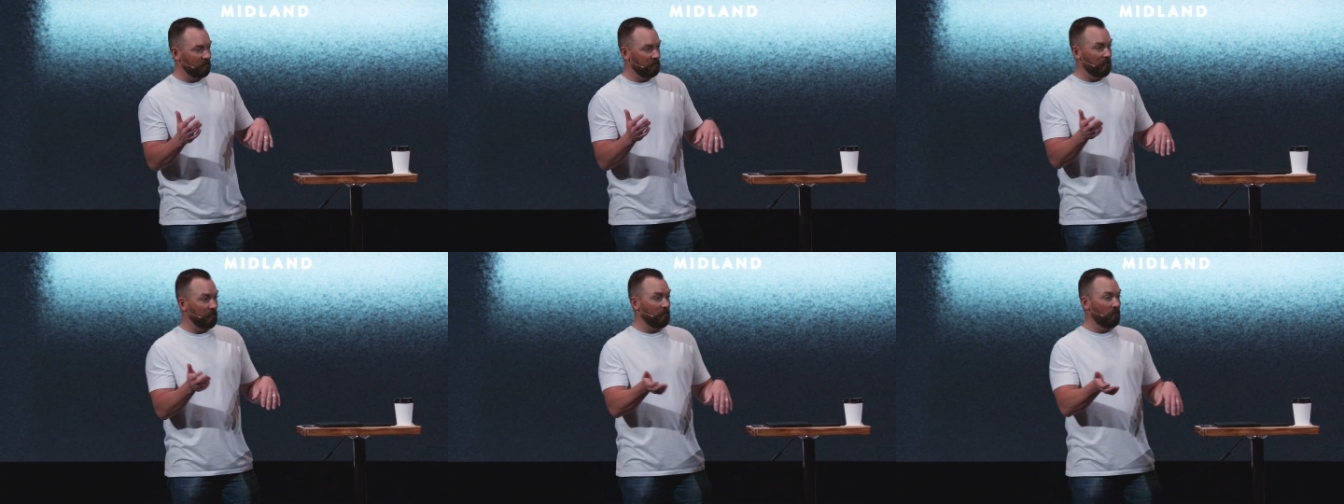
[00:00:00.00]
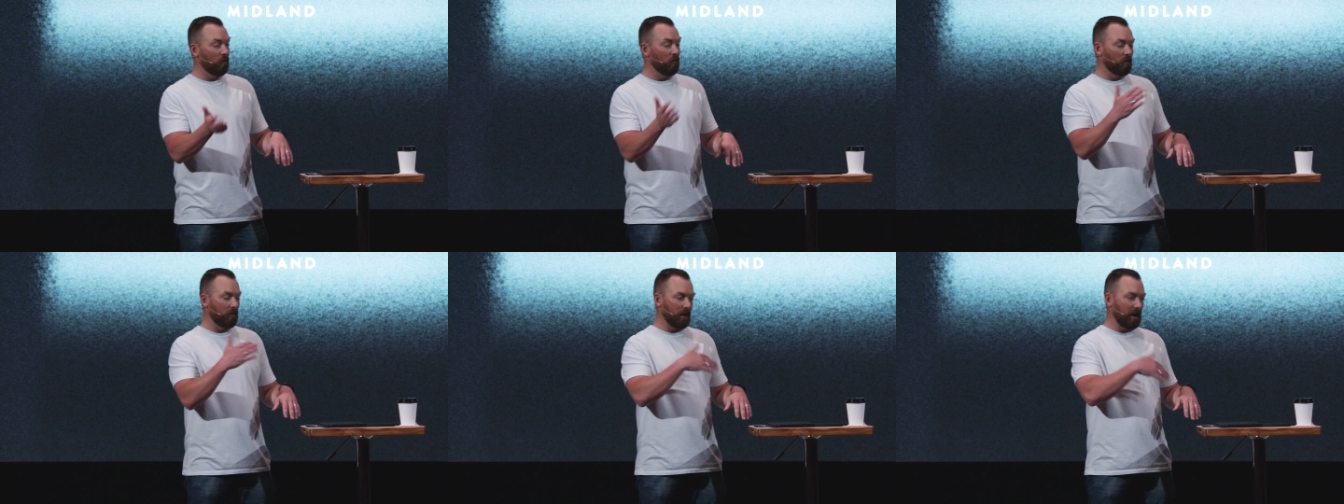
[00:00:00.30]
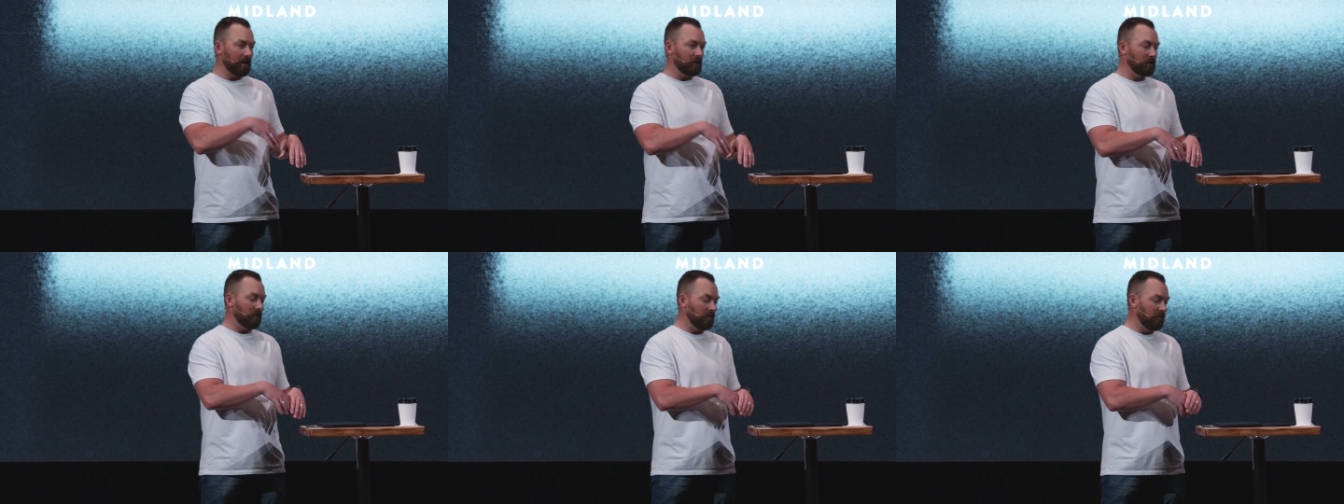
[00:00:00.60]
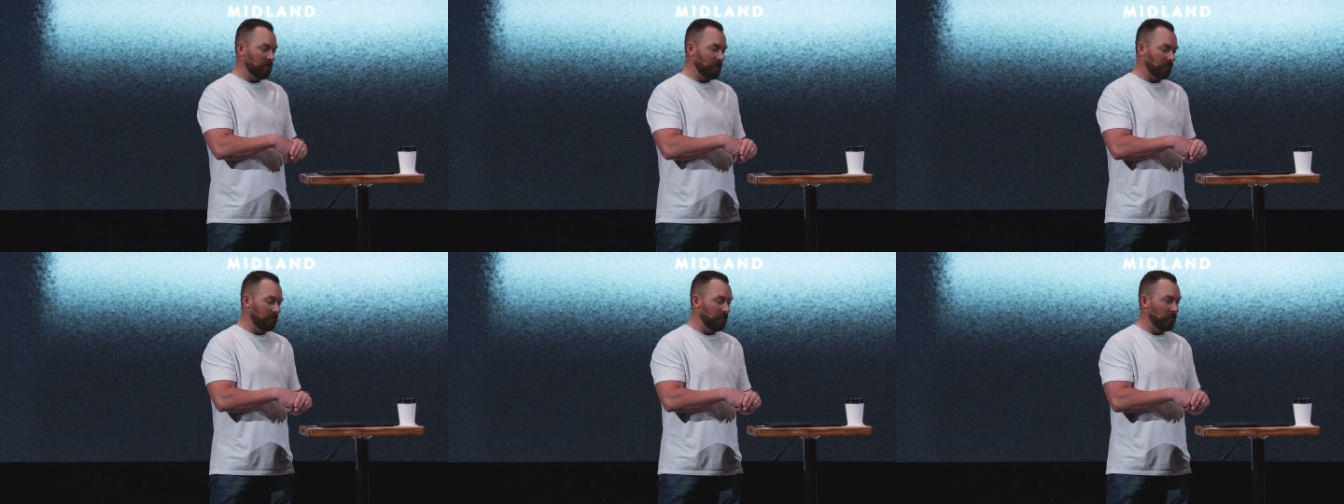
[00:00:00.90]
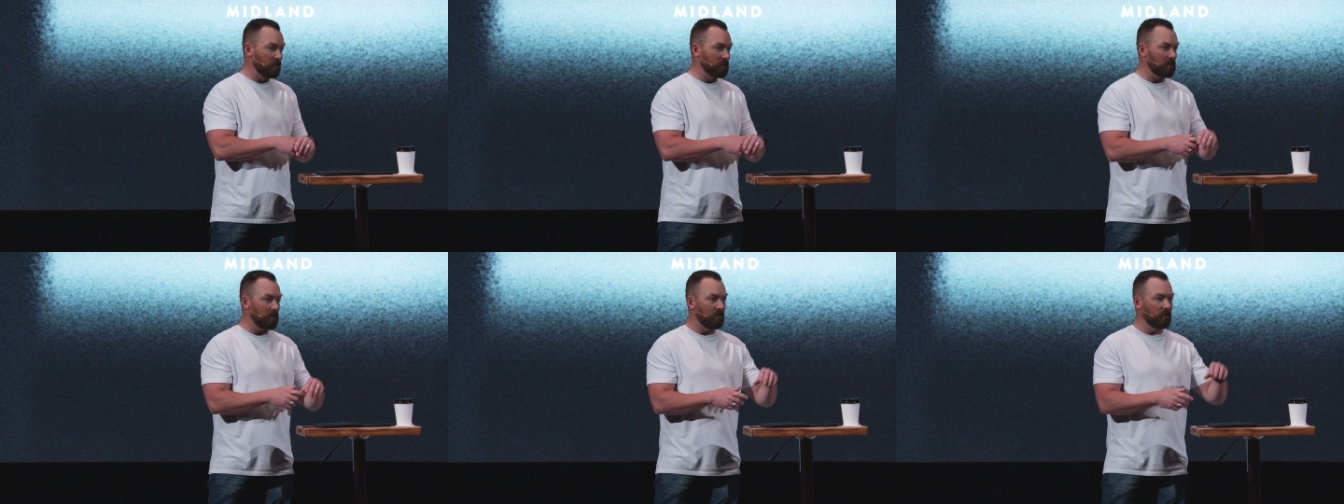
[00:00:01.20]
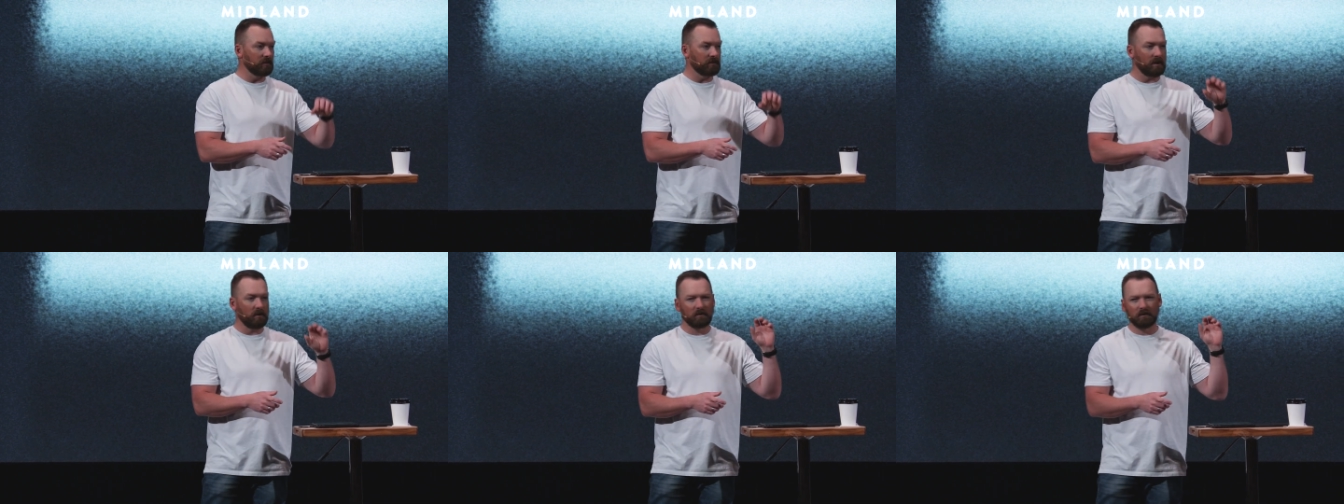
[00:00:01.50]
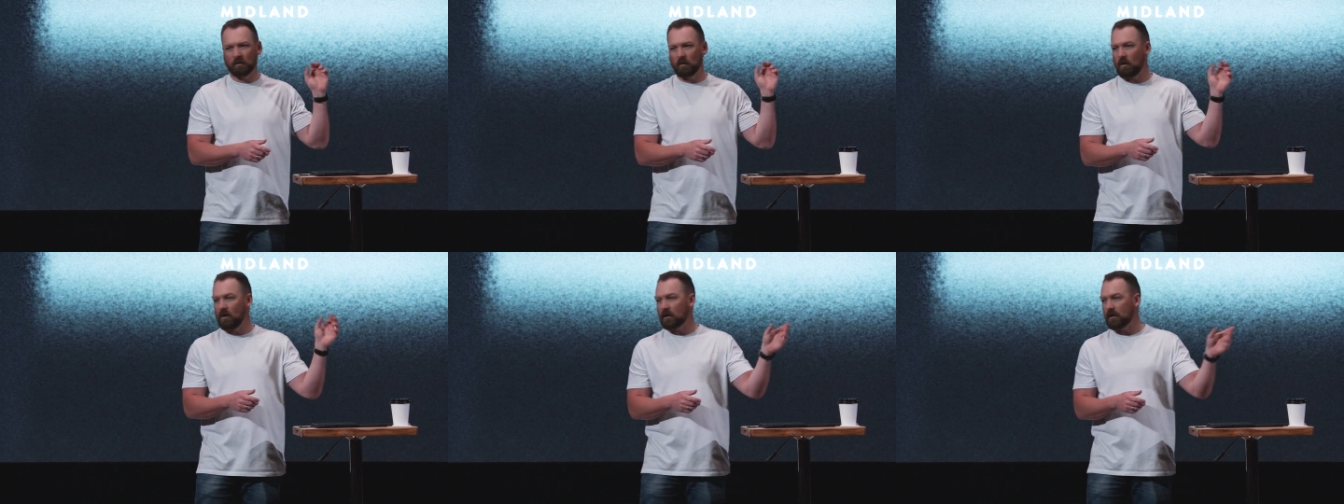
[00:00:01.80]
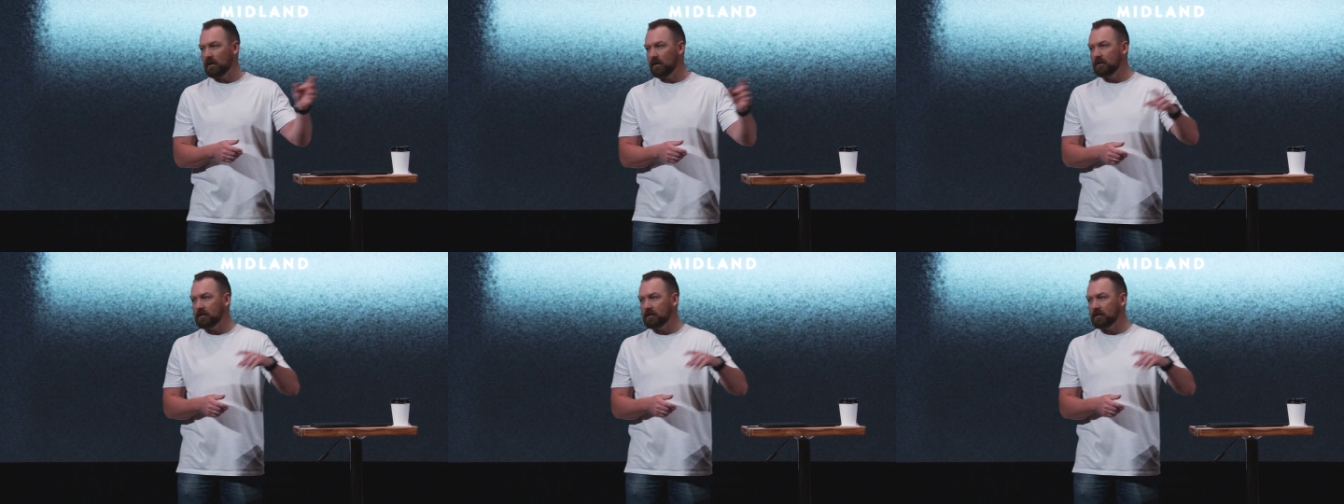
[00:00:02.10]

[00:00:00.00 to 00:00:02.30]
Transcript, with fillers: before actually even the first service, I was walking